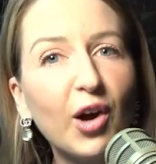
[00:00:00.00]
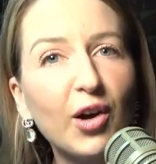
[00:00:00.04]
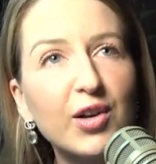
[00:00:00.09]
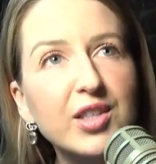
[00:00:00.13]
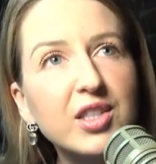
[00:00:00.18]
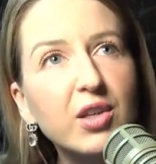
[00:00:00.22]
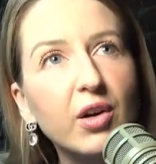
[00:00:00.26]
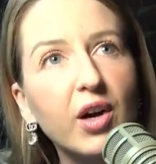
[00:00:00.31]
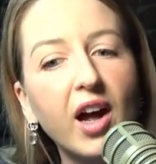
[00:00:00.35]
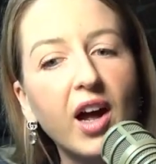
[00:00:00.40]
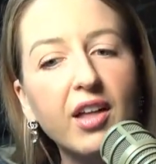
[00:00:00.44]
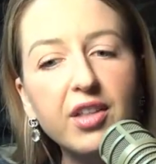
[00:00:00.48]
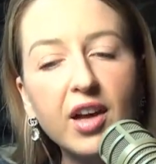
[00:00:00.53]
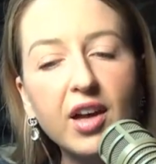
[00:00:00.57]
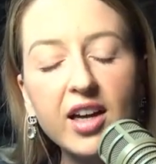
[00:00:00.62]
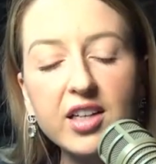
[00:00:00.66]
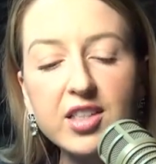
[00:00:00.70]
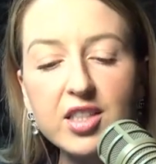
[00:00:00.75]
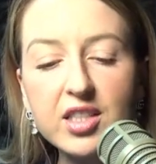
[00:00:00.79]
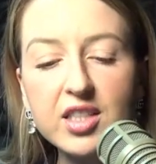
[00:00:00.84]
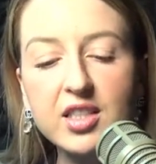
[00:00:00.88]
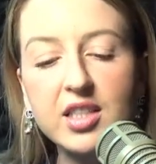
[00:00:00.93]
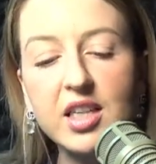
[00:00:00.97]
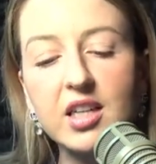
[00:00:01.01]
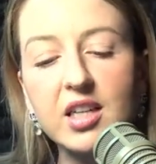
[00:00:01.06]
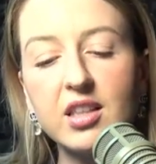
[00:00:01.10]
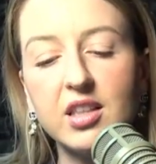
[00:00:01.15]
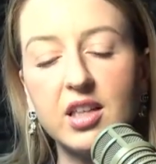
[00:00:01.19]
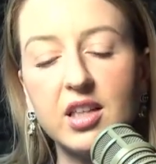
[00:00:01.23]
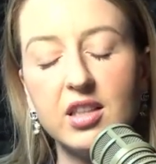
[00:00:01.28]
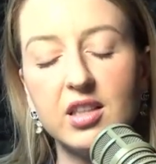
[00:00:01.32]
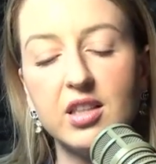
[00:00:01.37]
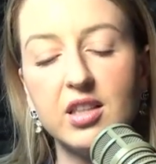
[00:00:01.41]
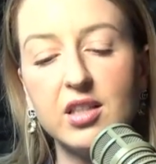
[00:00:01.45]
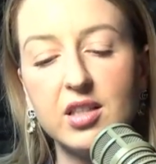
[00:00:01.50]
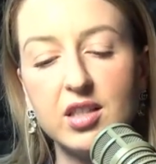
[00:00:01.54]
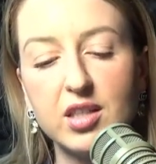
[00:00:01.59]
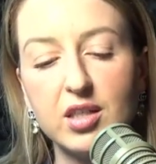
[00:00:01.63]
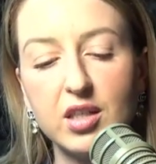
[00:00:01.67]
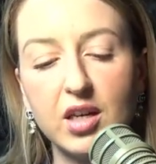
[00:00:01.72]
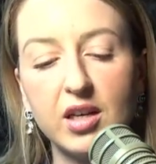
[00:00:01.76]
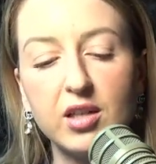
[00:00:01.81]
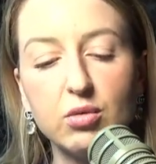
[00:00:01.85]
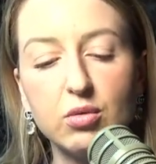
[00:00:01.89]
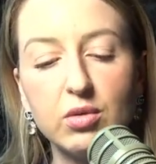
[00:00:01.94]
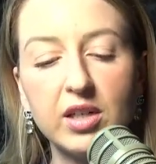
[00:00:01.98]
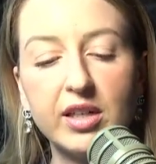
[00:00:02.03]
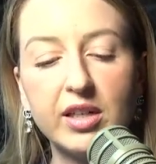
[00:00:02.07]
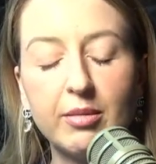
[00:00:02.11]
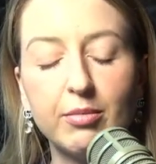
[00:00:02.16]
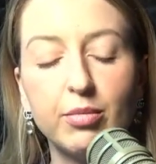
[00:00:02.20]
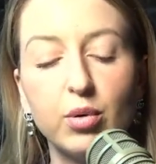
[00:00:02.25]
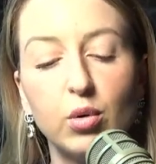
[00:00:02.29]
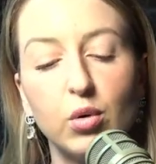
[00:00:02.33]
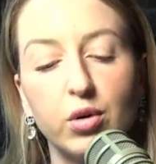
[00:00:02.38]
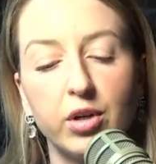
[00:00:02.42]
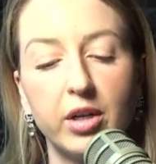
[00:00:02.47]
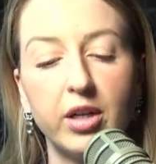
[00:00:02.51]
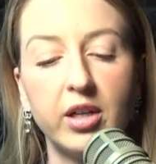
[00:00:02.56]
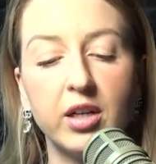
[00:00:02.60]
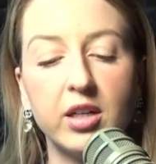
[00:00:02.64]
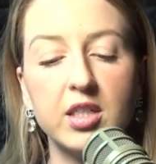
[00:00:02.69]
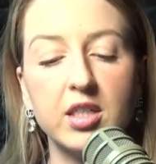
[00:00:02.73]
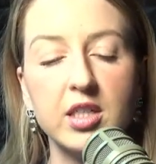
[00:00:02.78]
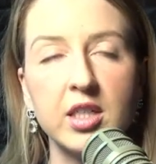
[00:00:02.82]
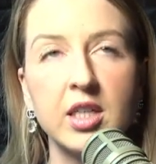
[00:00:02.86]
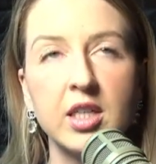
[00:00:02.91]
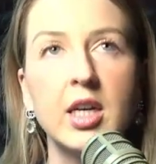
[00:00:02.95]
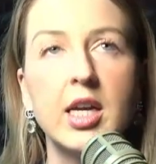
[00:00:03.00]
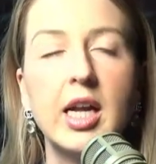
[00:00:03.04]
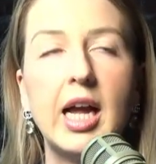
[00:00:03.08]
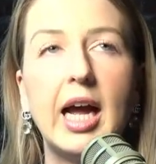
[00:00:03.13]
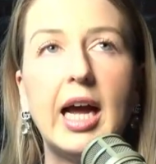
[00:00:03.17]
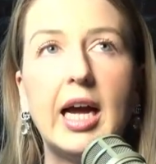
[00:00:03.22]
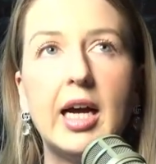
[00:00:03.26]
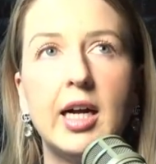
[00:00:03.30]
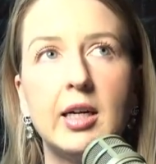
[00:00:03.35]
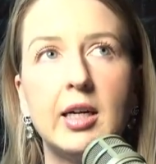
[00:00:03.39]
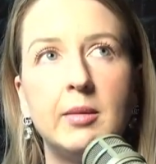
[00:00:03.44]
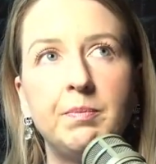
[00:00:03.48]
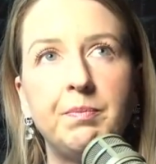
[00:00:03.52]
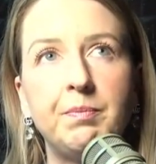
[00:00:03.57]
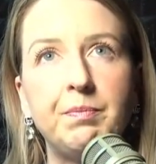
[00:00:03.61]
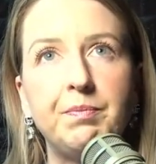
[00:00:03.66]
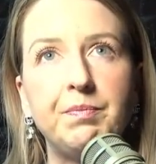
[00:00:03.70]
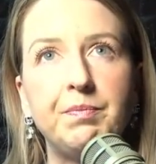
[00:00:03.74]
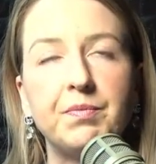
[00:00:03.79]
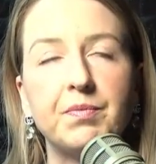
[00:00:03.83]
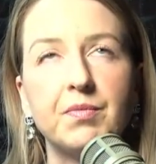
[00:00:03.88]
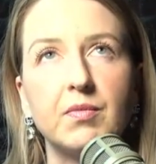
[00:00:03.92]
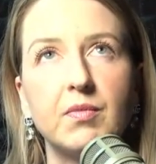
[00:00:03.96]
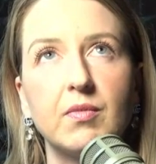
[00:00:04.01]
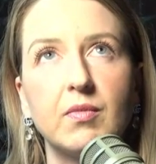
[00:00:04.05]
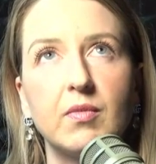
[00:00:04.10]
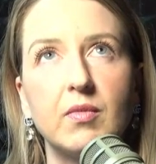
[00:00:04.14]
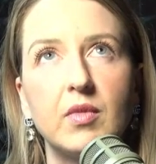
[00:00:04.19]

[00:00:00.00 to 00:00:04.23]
You know? So yeah. I just think that it's really important and